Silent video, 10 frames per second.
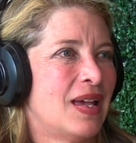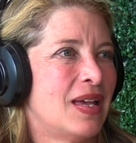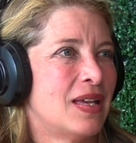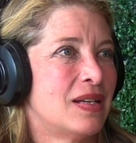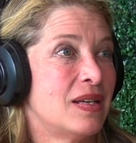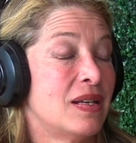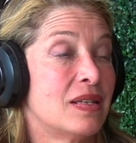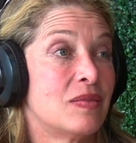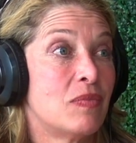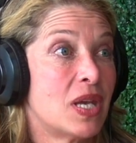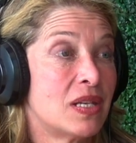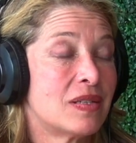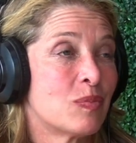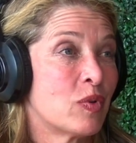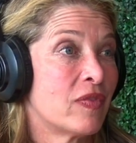and it is
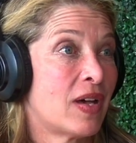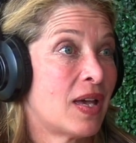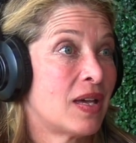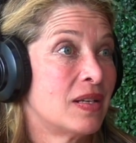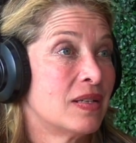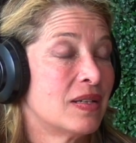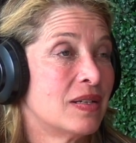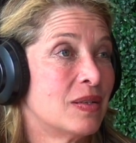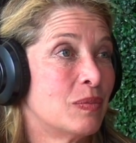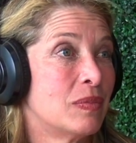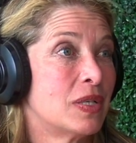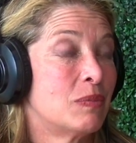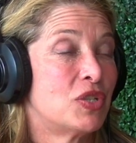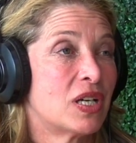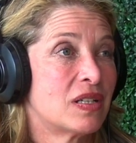meant to provide
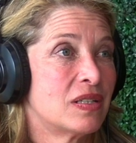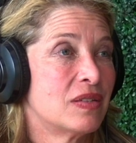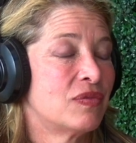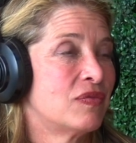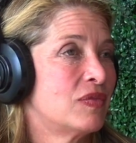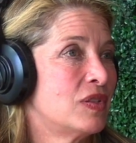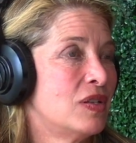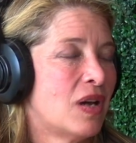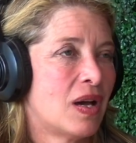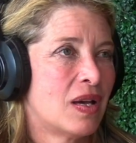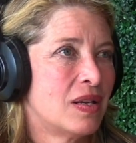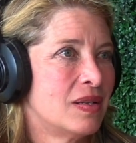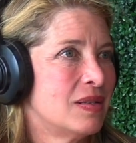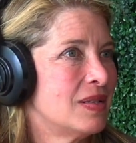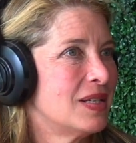objective,
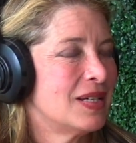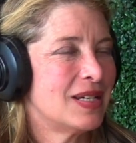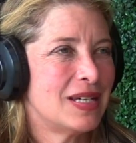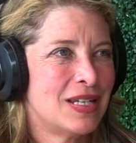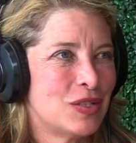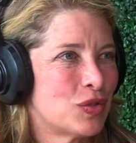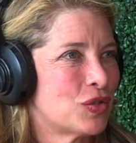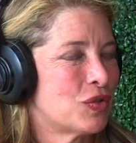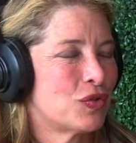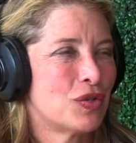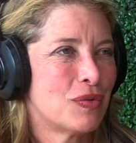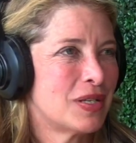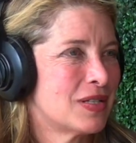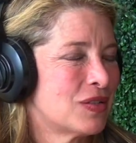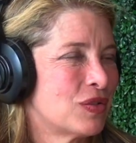no
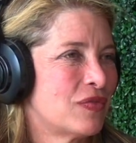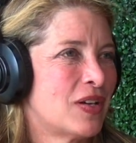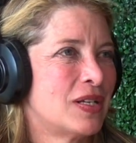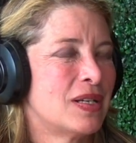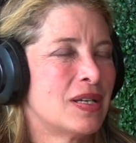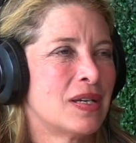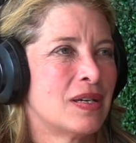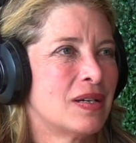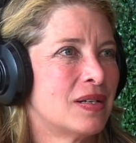industry funding.